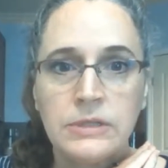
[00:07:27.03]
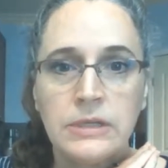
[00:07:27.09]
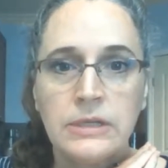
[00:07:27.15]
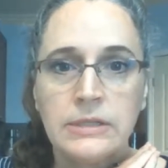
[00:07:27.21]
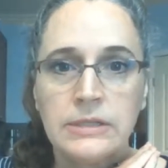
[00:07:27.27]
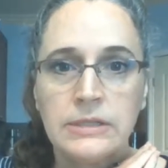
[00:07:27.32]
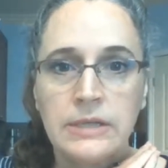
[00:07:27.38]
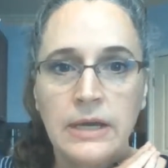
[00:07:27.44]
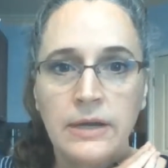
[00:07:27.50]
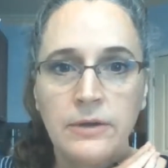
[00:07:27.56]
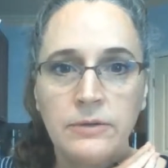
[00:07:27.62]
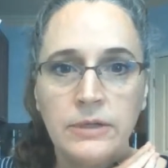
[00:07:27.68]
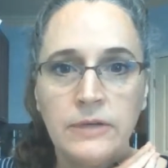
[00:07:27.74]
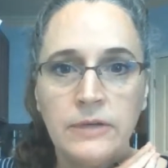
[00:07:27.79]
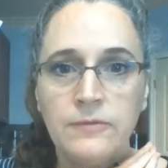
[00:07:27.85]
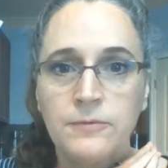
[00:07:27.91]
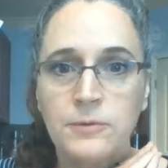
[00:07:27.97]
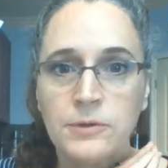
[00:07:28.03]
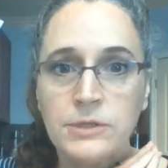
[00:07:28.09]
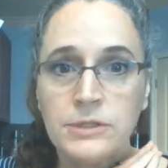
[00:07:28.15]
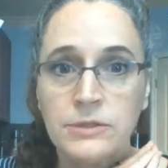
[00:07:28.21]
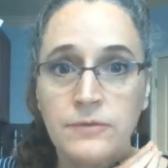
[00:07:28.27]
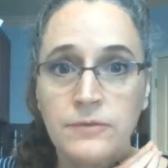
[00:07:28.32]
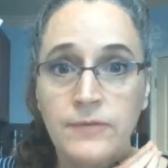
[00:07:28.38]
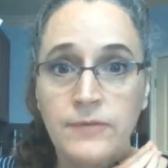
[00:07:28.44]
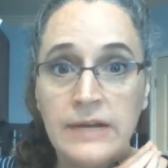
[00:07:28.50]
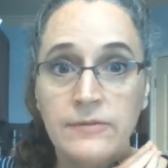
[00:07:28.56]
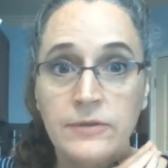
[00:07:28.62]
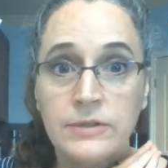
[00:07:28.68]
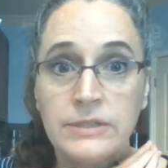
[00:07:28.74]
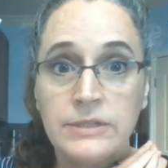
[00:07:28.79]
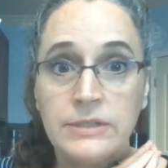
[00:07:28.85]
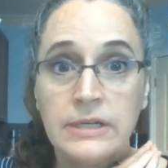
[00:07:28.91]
it's not only for survivors,